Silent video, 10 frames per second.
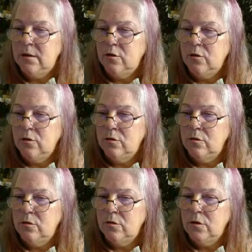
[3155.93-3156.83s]
Okay.
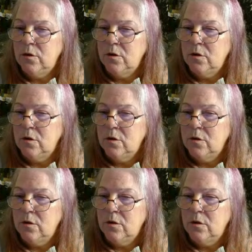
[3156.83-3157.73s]

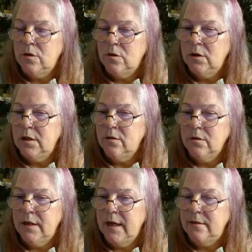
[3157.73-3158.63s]
If you need
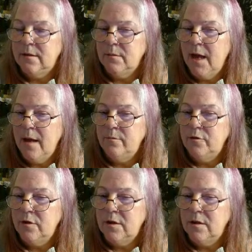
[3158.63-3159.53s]
to,
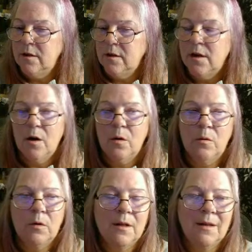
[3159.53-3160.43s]

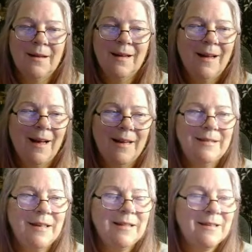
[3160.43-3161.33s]
literally,
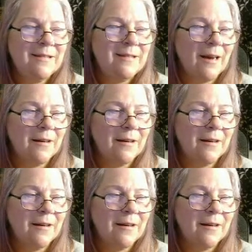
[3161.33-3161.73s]
sometimes,